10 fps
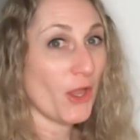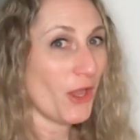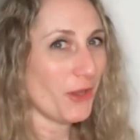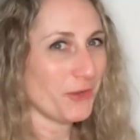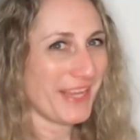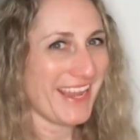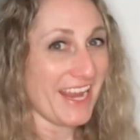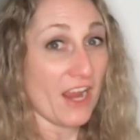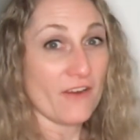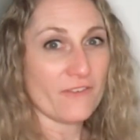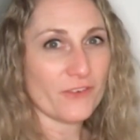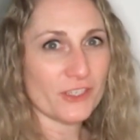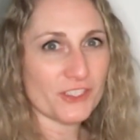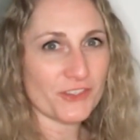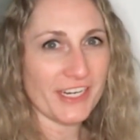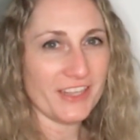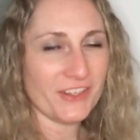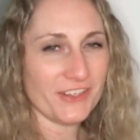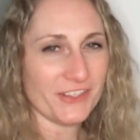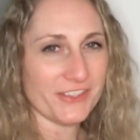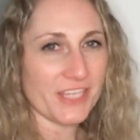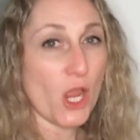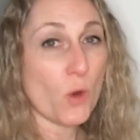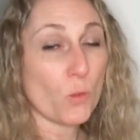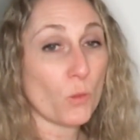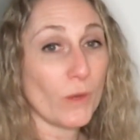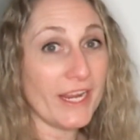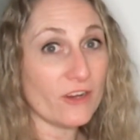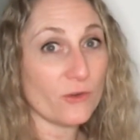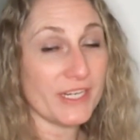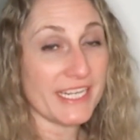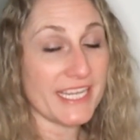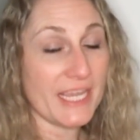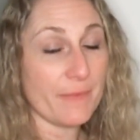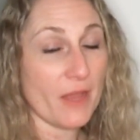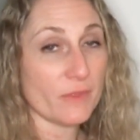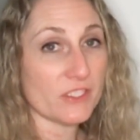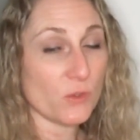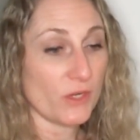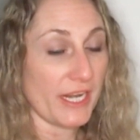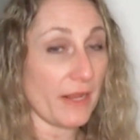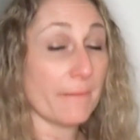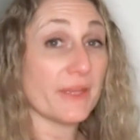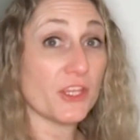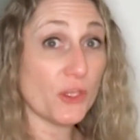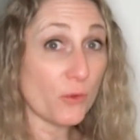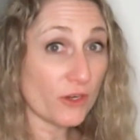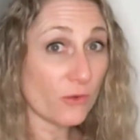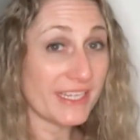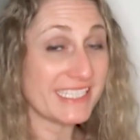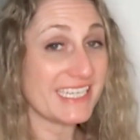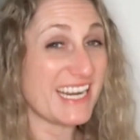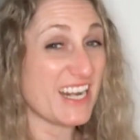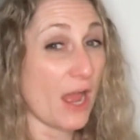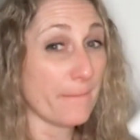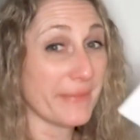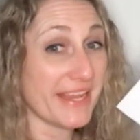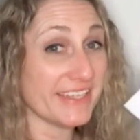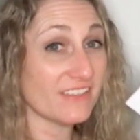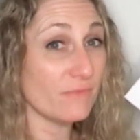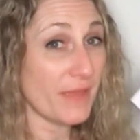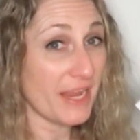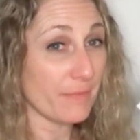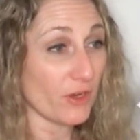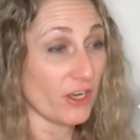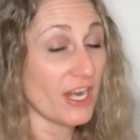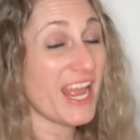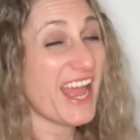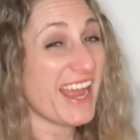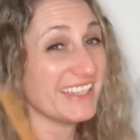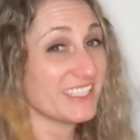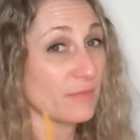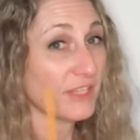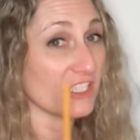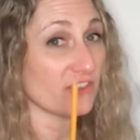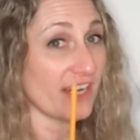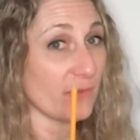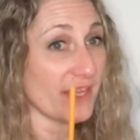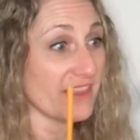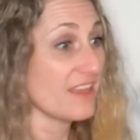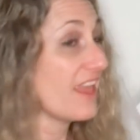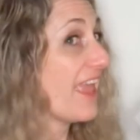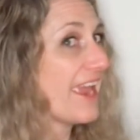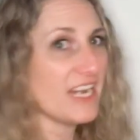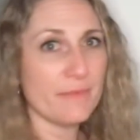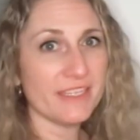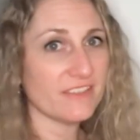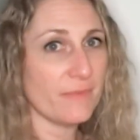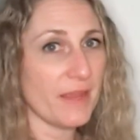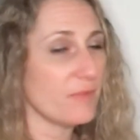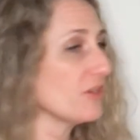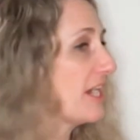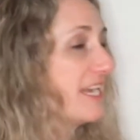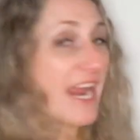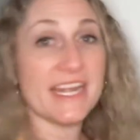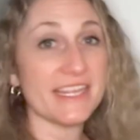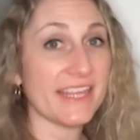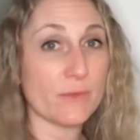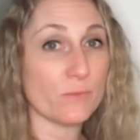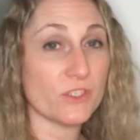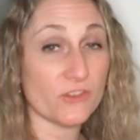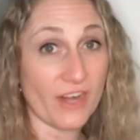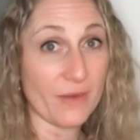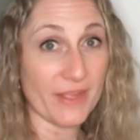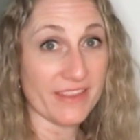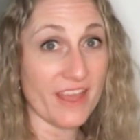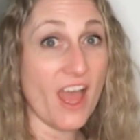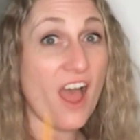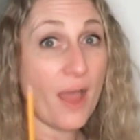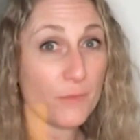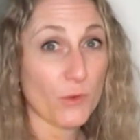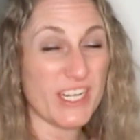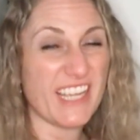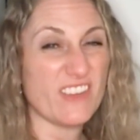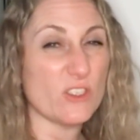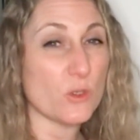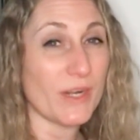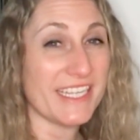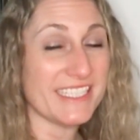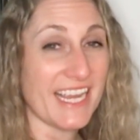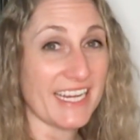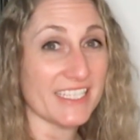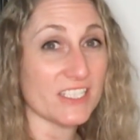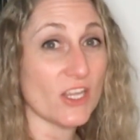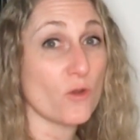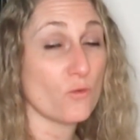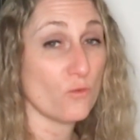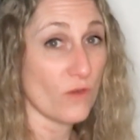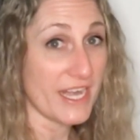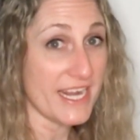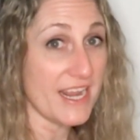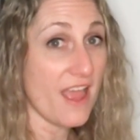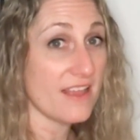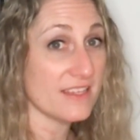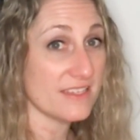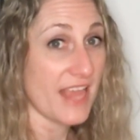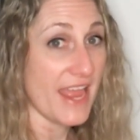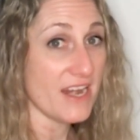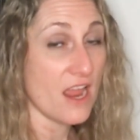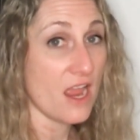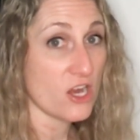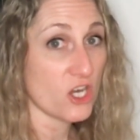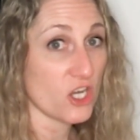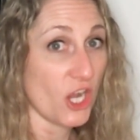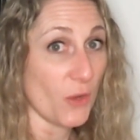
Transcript: Okay, first grade learners, we are going to keep on the sorting, but you are going to need a piece of paper and something to write with. Any piece of paper and anything to write with going to give you 20 seconds. Ready, set, go.